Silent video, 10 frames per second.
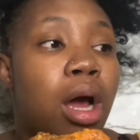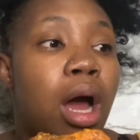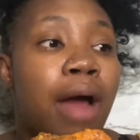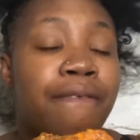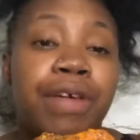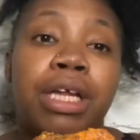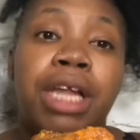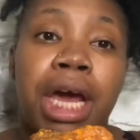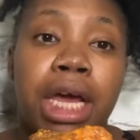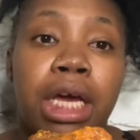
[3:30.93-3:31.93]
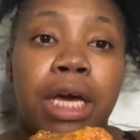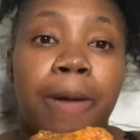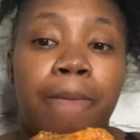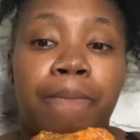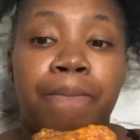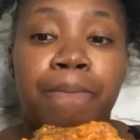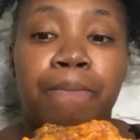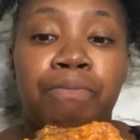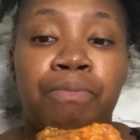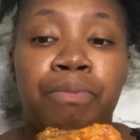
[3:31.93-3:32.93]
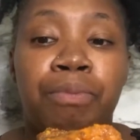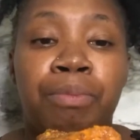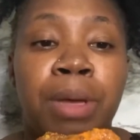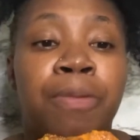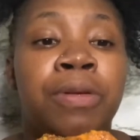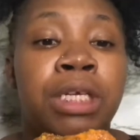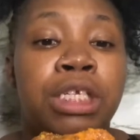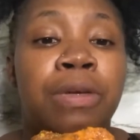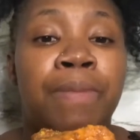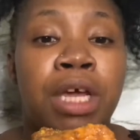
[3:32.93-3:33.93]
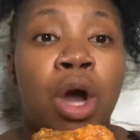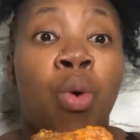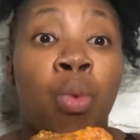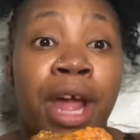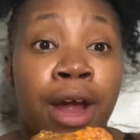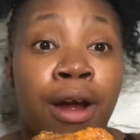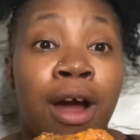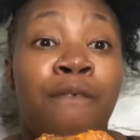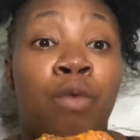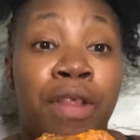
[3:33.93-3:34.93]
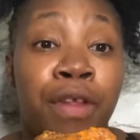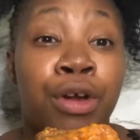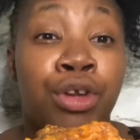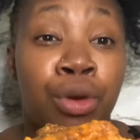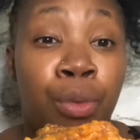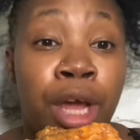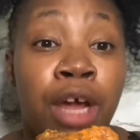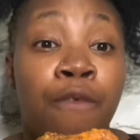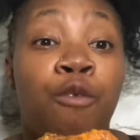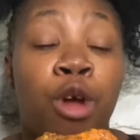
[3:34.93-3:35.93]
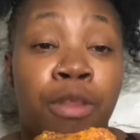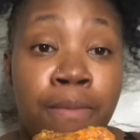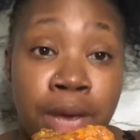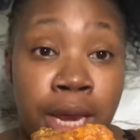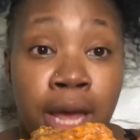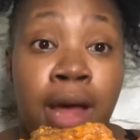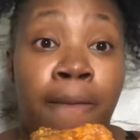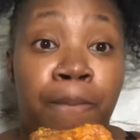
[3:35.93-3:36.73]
I feel like people need to be aware of what they're doing for the media.